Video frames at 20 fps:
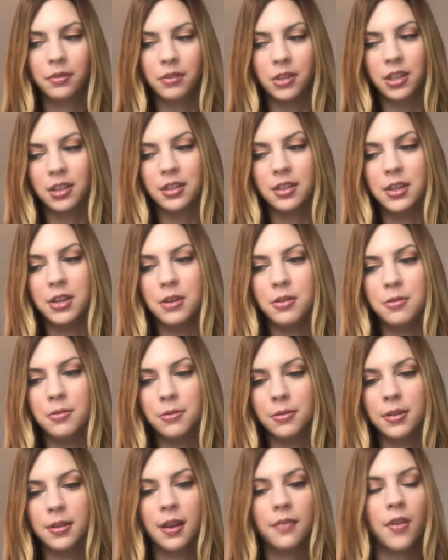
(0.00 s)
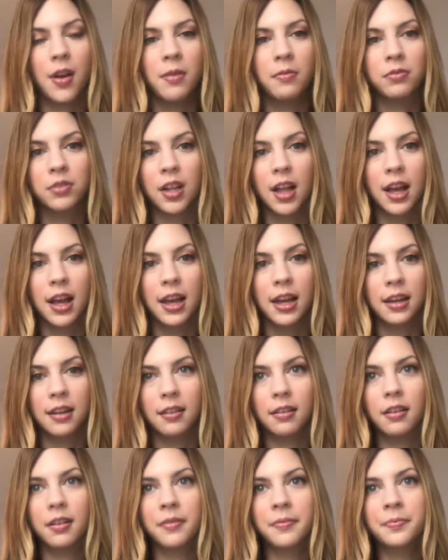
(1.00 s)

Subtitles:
just use, if I'm flying,